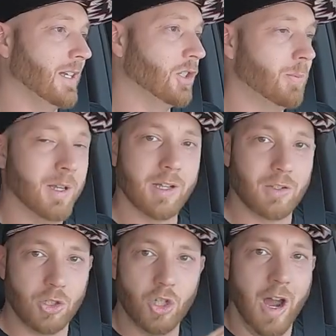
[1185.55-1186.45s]
just
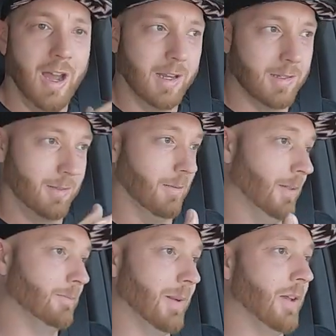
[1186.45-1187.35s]
because the shock is,
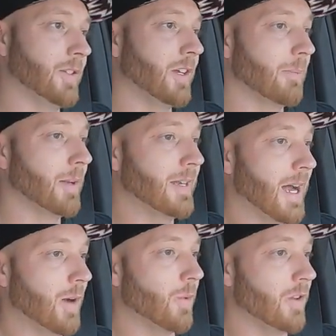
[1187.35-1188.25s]
well, bouncing up and
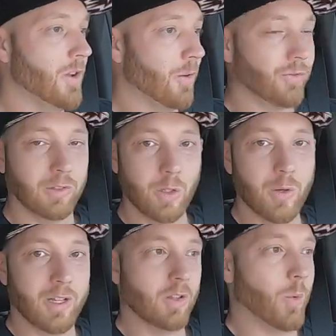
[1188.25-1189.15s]
down with no
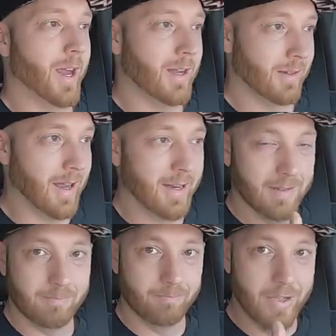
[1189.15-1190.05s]
fluid in the way to kind
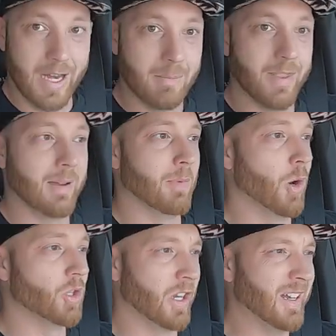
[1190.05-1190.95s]
of dampen that
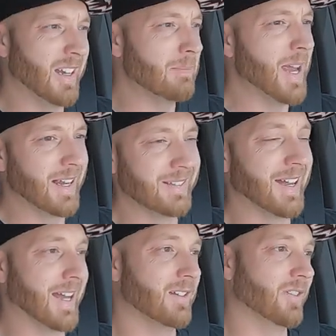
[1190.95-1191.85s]
motion. It did make
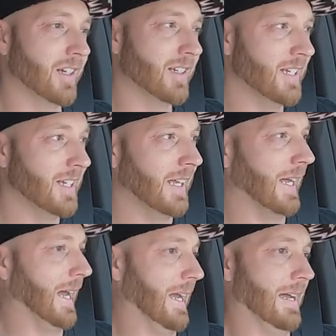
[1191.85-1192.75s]
kind of a,
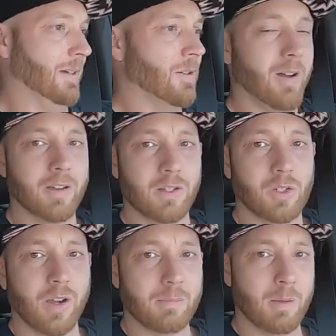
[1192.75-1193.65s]
I don't know how to
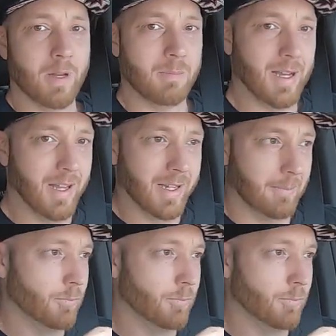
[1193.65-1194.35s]
describe it, but it made like a